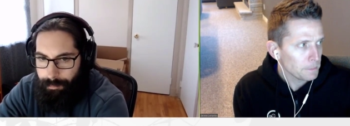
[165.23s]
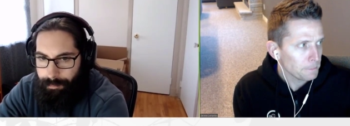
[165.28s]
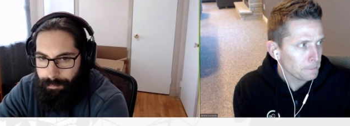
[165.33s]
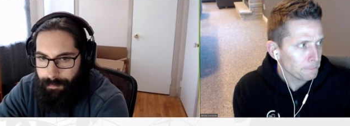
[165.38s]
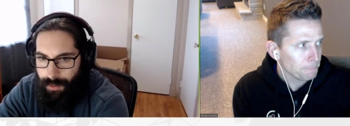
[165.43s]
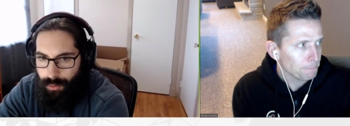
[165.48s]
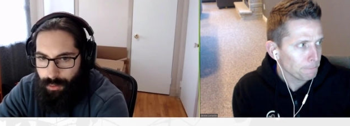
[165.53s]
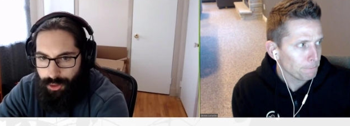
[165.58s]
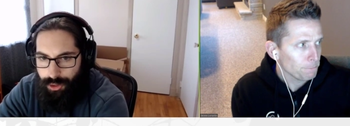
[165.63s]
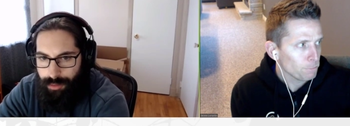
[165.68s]

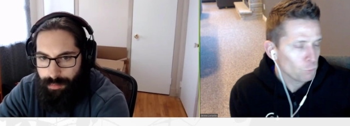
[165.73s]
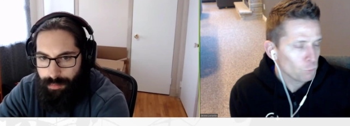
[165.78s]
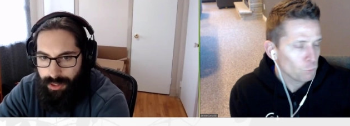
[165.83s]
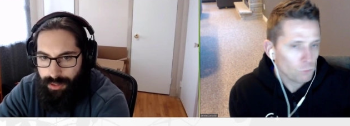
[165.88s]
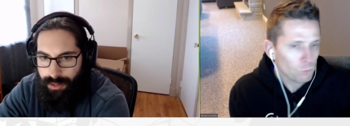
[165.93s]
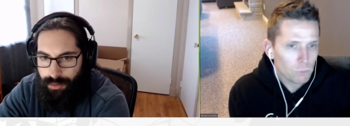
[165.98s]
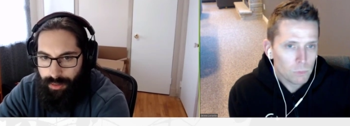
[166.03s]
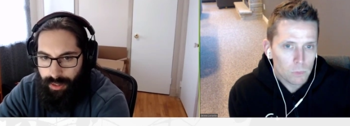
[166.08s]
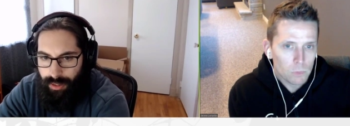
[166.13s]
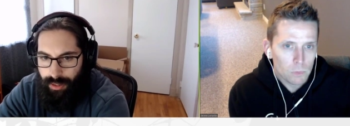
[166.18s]
Speaker 1: who should be
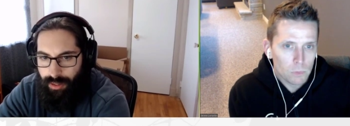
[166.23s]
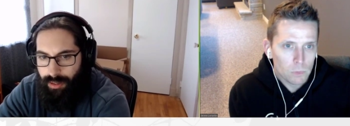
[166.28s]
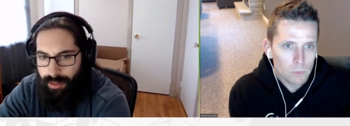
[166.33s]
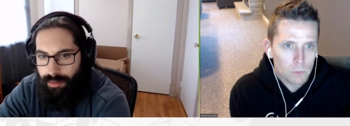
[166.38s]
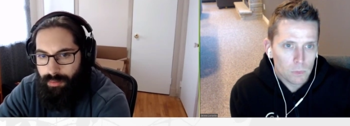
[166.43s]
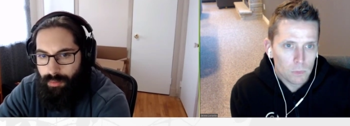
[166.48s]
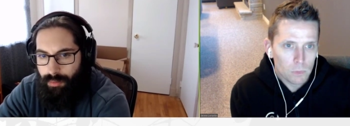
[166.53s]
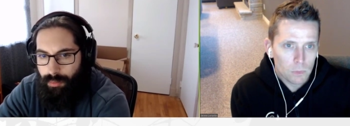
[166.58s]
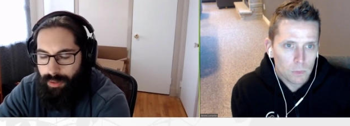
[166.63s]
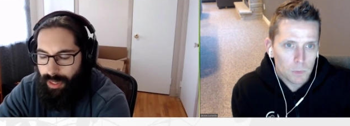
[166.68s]
doing it,
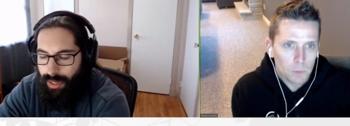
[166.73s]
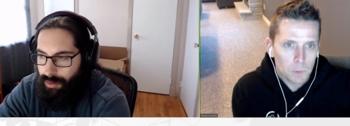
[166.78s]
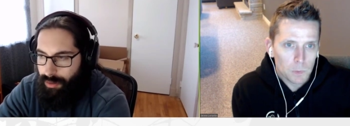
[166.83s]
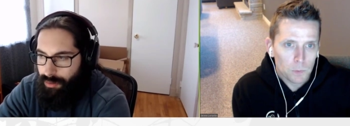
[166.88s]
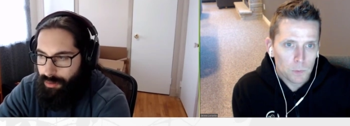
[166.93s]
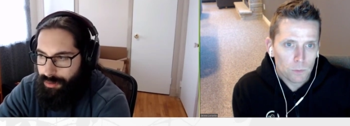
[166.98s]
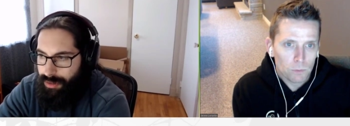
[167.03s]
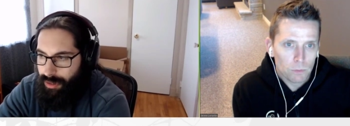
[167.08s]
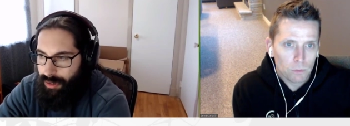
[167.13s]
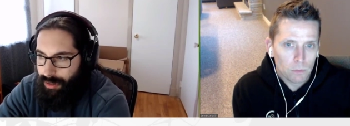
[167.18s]
and what that
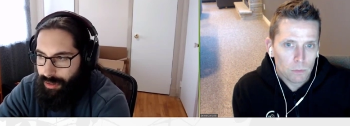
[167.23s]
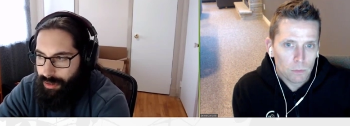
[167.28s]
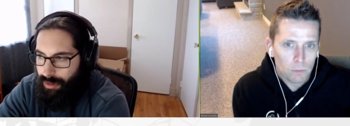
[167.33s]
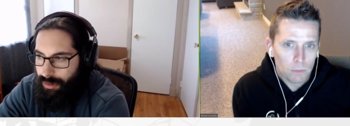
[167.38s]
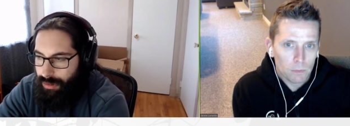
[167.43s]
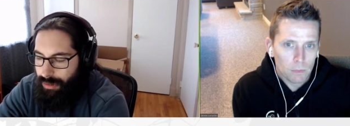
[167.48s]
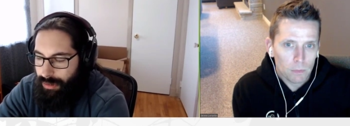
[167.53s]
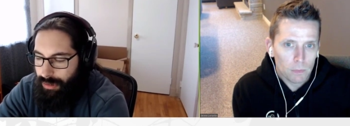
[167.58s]
looks like.